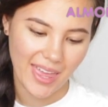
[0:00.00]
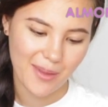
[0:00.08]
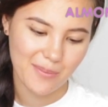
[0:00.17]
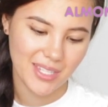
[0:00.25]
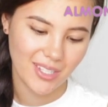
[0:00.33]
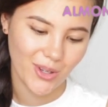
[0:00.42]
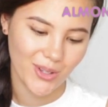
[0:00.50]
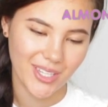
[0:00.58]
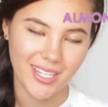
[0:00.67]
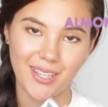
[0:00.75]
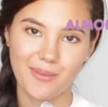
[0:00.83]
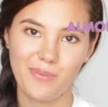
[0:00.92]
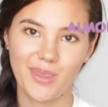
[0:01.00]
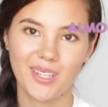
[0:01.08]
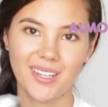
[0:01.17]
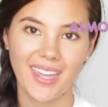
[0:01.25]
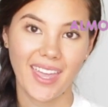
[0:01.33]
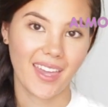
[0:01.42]
almond coconut
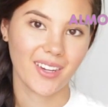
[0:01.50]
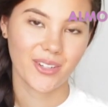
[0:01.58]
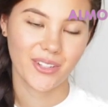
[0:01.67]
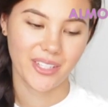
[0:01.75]
milk hand